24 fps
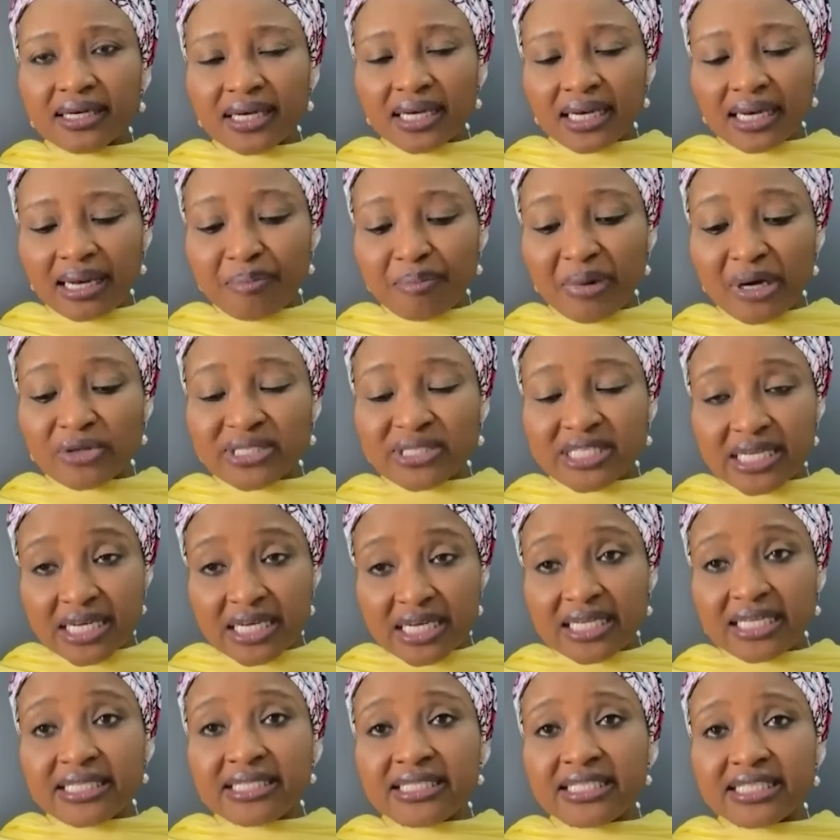about
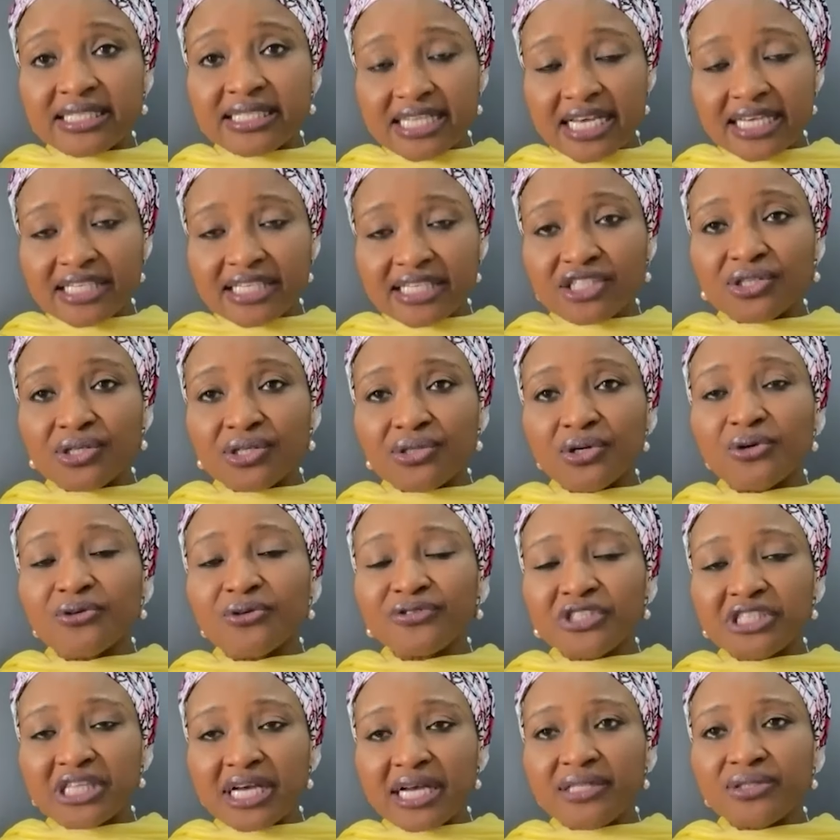early detection of
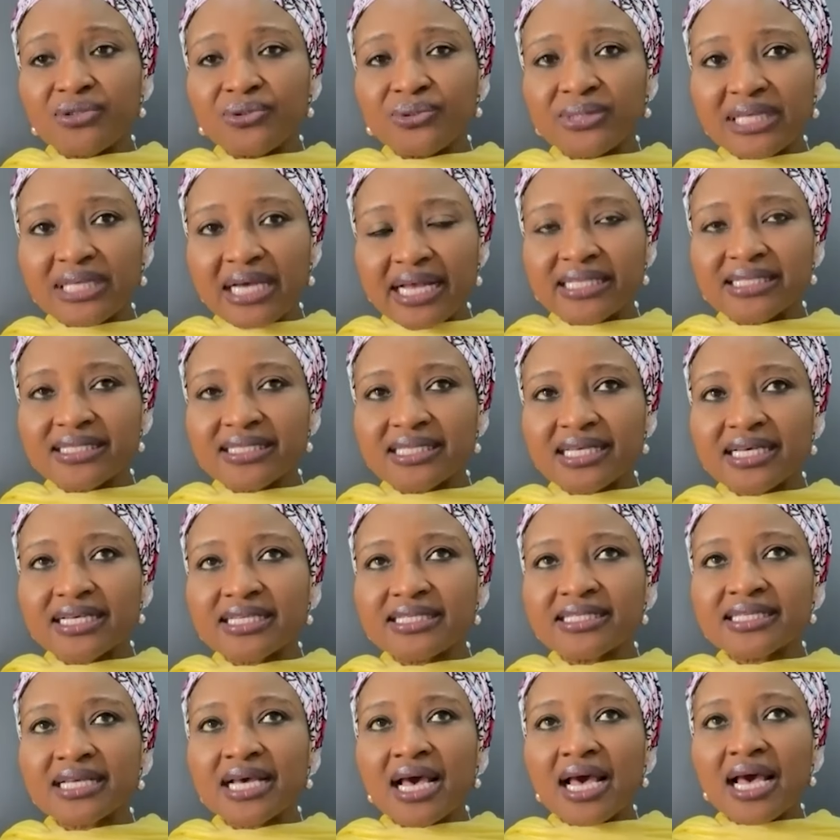childhood
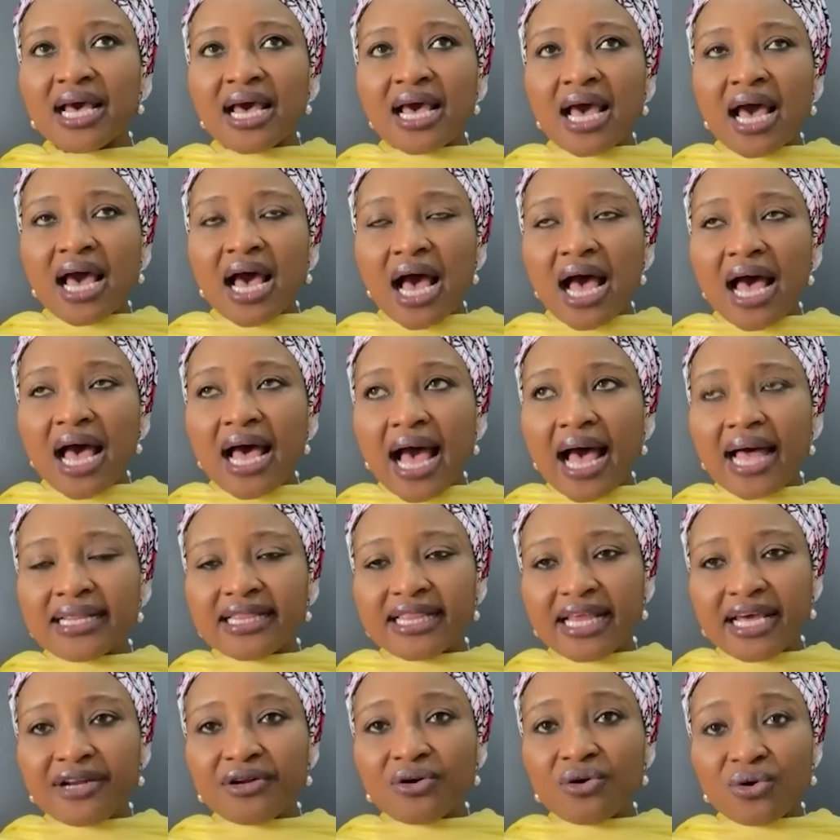cancers, and
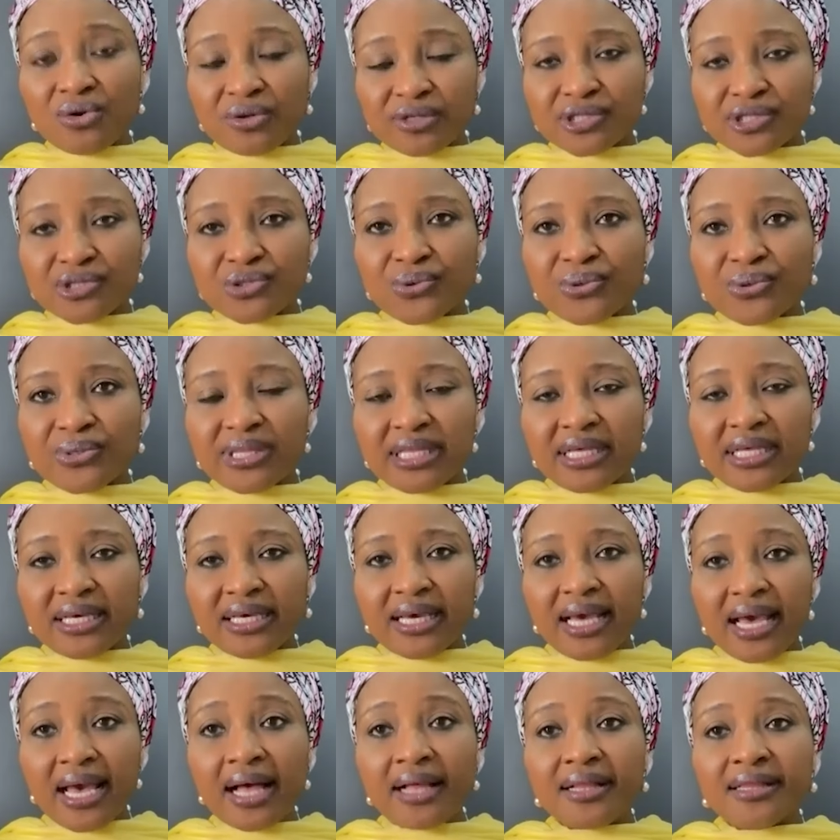then also
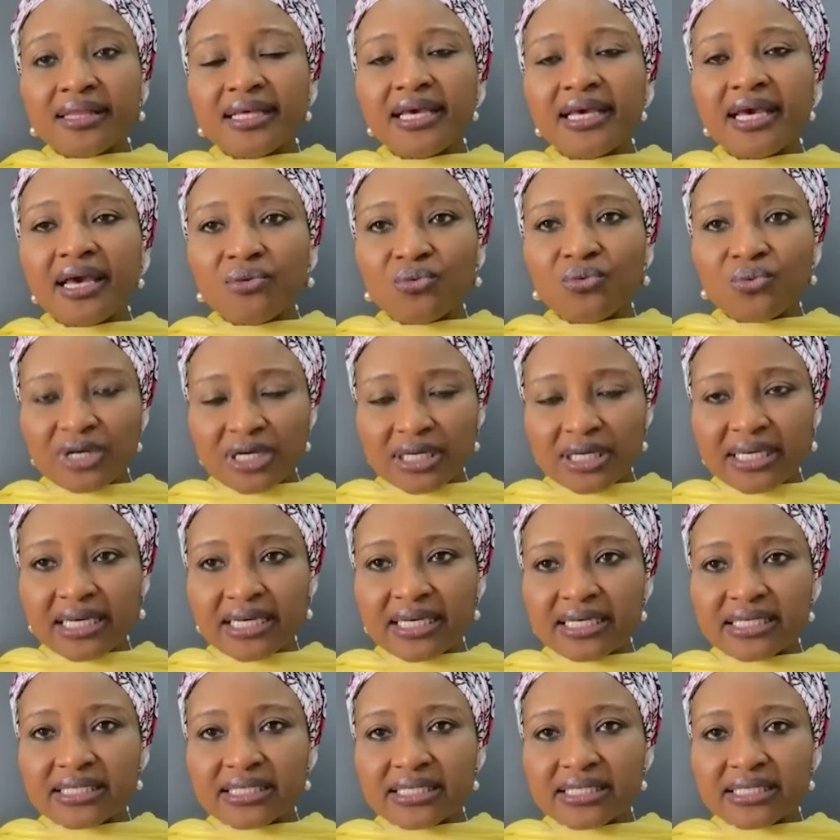the healthcare
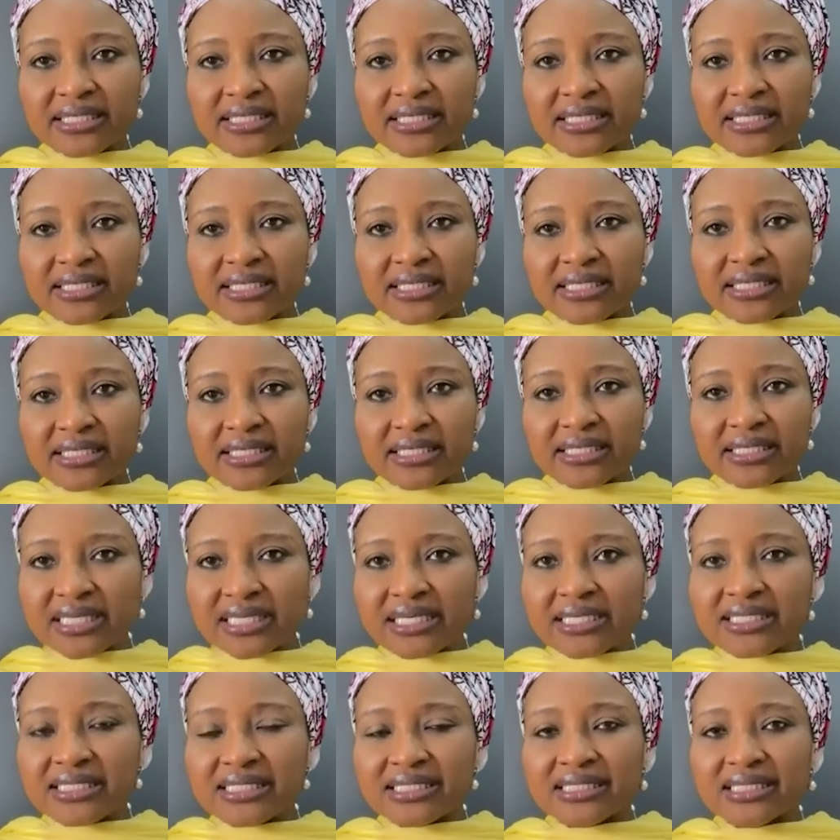workers. For us,
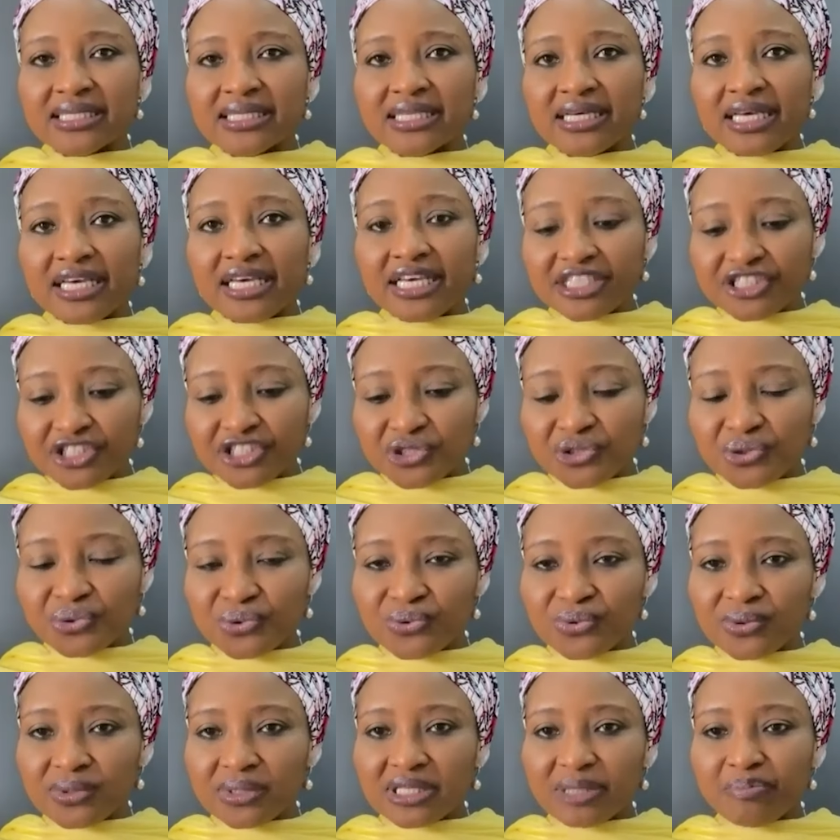it's the
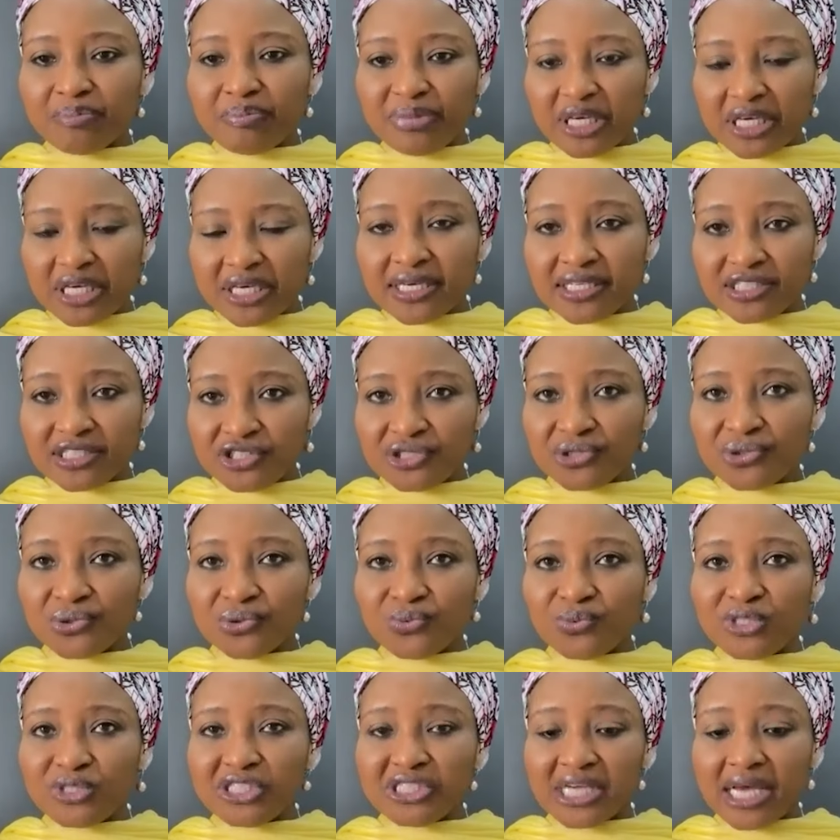issue, the big issue,
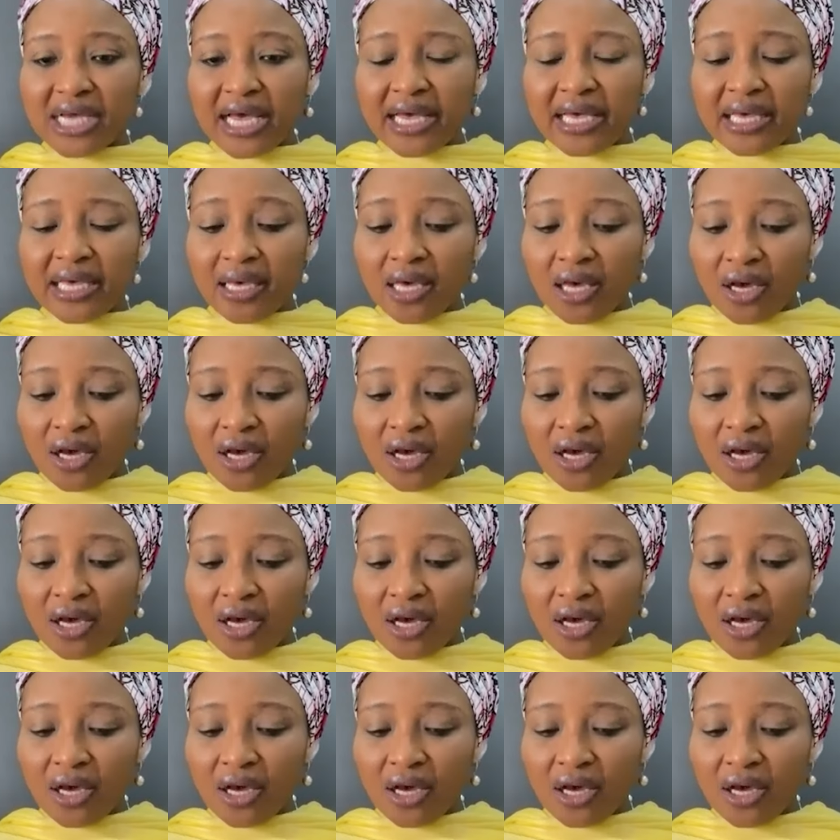which I